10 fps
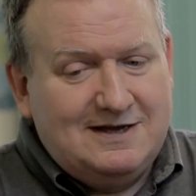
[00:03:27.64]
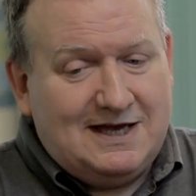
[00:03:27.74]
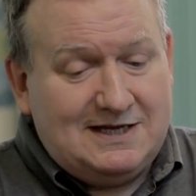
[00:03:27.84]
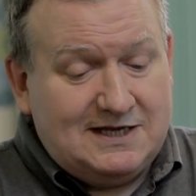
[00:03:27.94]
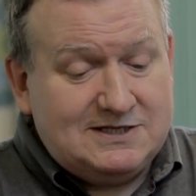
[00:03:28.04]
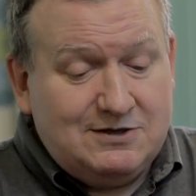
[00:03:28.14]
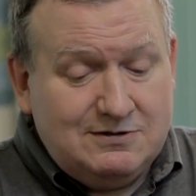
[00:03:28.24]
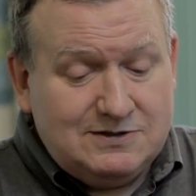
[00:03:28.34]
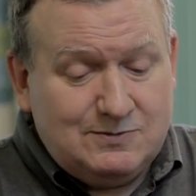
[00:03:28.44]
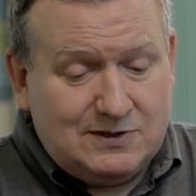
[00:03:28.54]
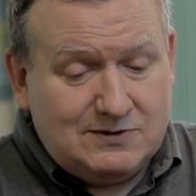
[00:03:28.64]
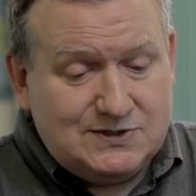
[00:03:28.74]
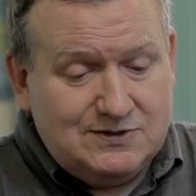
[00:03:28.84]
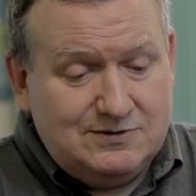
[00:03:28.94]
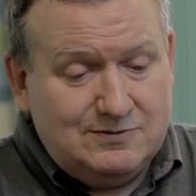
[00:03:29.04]
And I told 1 or
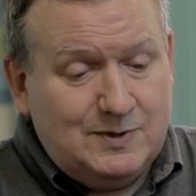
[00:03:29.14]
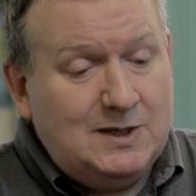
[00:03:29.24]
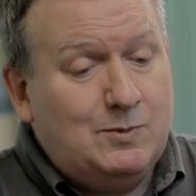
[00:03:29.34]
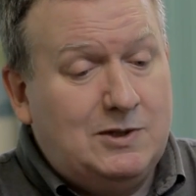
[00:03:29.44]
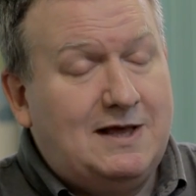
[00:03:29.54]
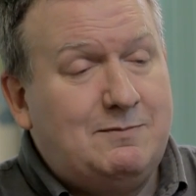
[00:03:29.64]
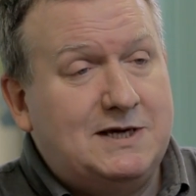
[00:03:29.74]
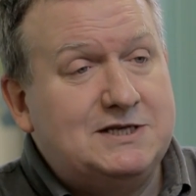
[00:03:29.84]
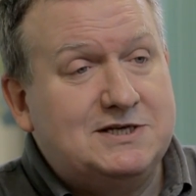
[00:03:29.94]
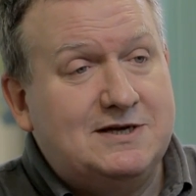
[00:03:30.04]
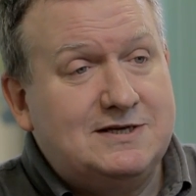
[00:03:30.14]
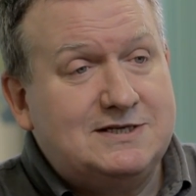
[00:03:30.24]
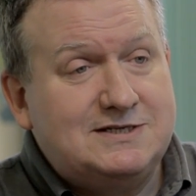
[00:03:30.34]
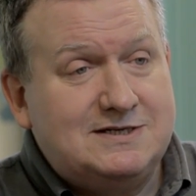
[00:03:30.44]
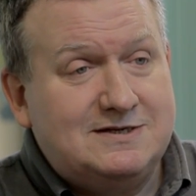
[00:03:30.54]
2 people at my
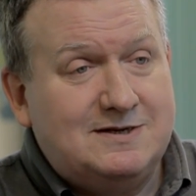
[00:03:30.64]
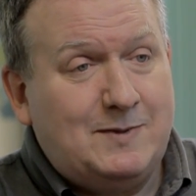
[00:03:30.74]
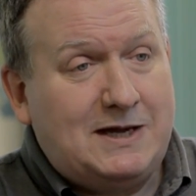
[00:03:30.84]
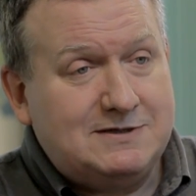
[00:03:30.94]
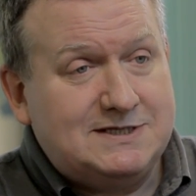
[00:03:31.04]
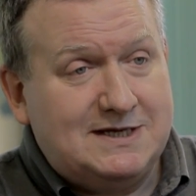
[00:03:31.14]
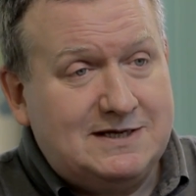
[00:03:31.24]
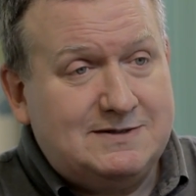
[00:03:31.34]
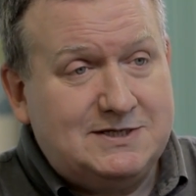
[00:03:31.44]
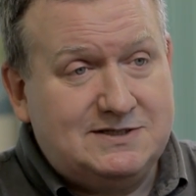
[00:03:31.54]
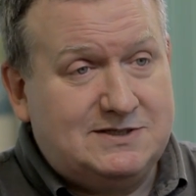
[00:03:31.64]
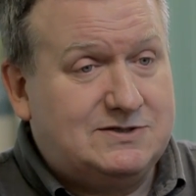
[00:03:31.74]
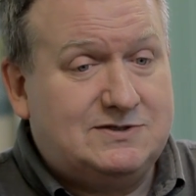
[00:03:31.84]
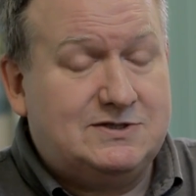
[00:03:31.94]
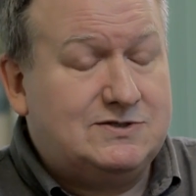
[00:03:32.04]
church about it,
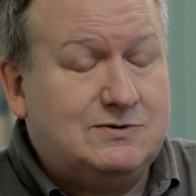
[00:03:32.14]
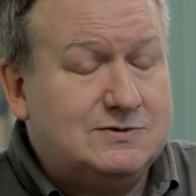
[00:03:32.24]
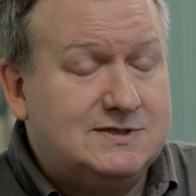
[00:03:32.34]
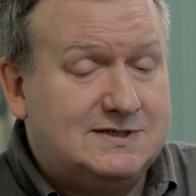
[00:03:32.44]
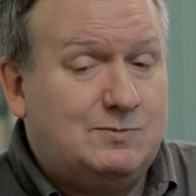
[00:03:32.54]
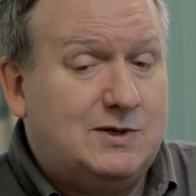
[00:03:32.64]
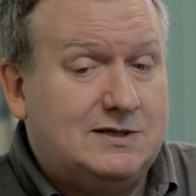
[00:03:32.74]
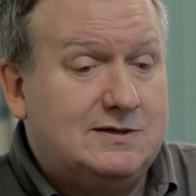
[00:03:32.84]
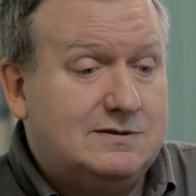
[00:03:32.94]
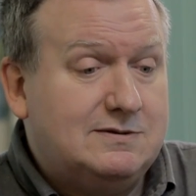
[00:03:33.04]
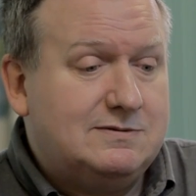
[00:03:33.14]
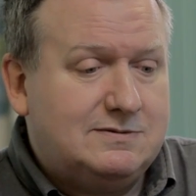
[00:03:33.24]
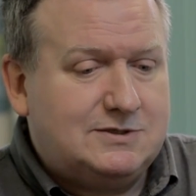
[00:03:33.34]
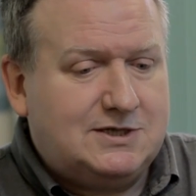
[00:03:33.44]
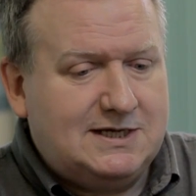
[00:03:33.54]
just to talk to someone and
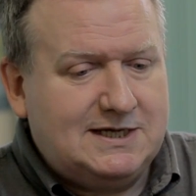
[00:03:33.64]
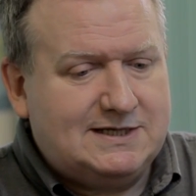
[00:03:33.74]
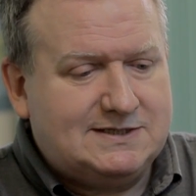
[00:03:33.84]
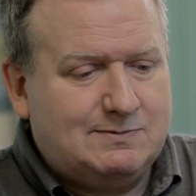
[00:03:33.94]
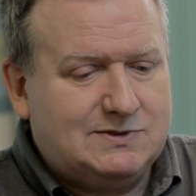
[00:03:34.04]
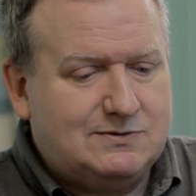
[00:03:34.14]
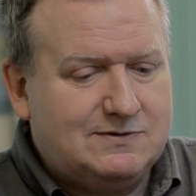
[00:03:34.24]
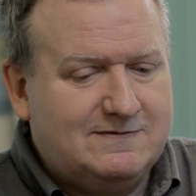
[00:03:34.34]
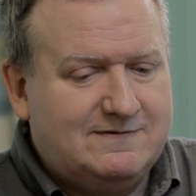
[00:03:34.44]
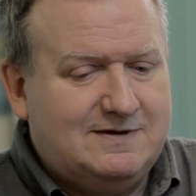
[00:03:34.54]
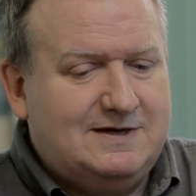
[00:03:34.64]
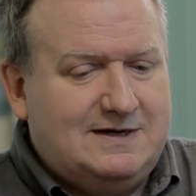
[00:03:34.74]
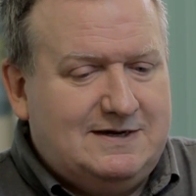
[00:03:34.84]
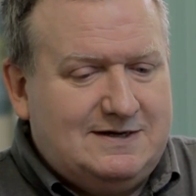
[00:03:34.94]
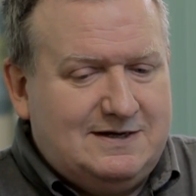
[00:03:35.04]
try and get some sort of
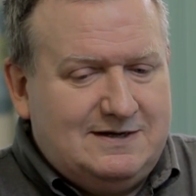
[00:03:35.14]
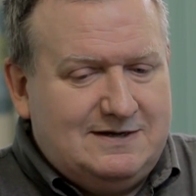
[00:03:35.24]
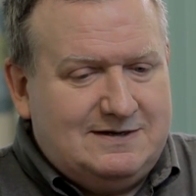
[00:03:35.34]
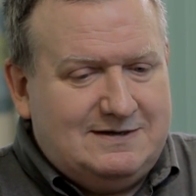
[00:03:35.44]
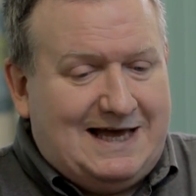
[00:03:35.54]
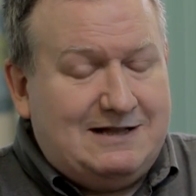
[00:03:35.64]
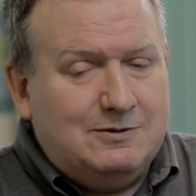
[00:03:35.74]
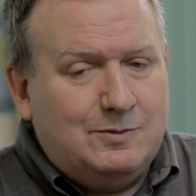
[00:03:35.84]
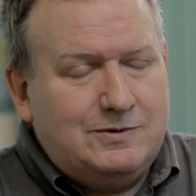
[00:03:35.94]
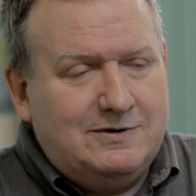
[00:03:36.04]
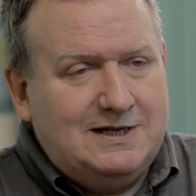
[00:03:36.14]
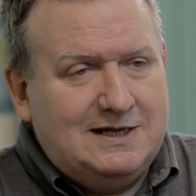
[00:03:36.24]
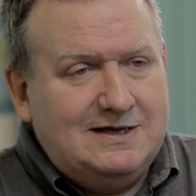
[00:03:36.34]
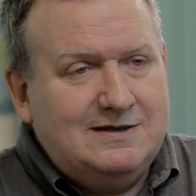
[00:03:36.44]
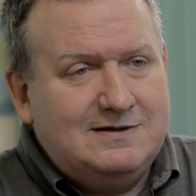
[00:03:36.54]
help,
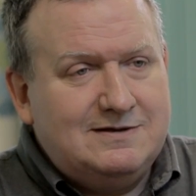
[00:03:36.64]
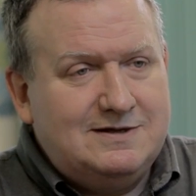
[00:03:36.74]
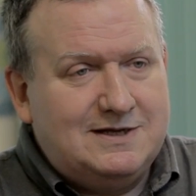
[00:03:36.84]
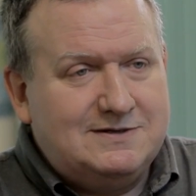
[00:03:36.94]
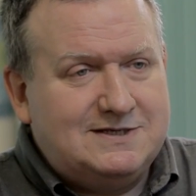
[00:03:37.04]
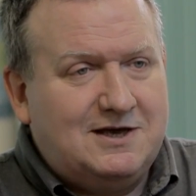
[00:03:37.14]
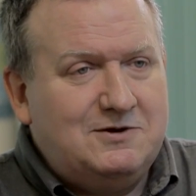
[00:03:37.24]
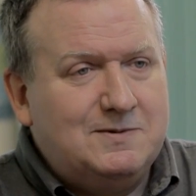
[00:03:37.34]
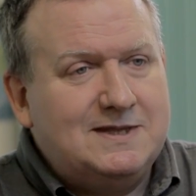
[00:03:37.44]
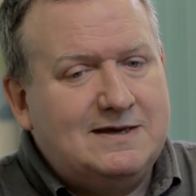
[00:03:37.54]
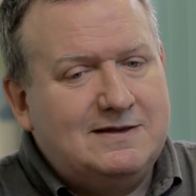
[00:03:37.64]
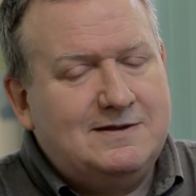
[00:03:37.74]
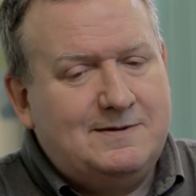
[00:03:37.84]
really, to cope with it.